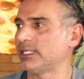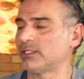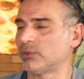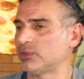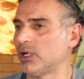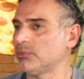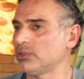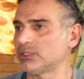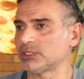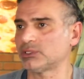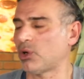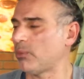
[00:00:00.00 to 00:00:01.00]
The numbers
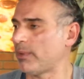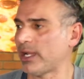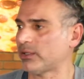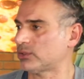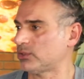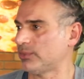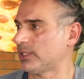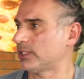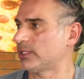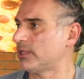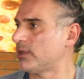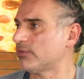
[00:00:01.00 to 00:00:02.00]
don't matter to me.
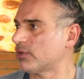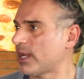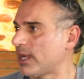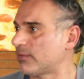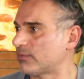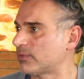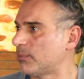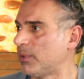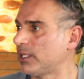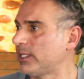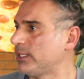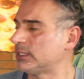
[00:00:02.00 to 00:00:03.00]
They never have. The
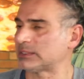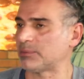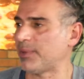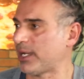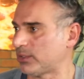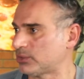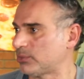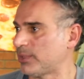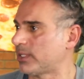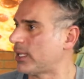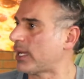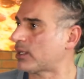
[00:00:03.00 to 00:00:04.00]
money doesn't matter to me.
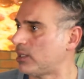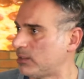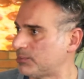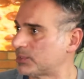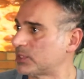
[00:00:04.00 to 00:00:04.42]
That comes.